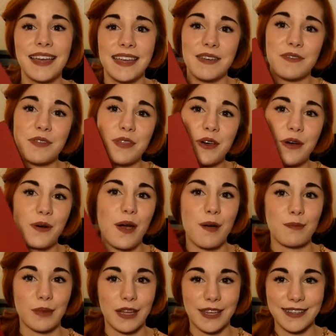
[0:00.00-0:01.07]
Even though
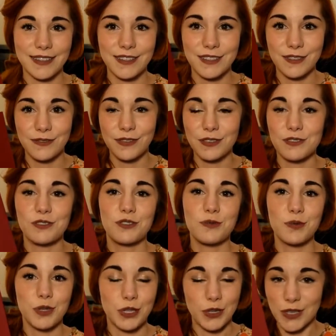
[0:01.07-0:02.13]
I'm like, feel
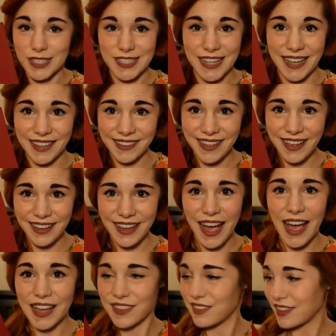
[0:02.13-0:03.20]
super nerdy saying that,
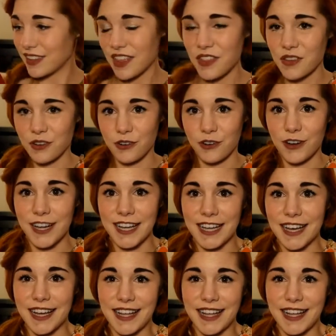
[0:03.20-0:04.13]
I think that they're great.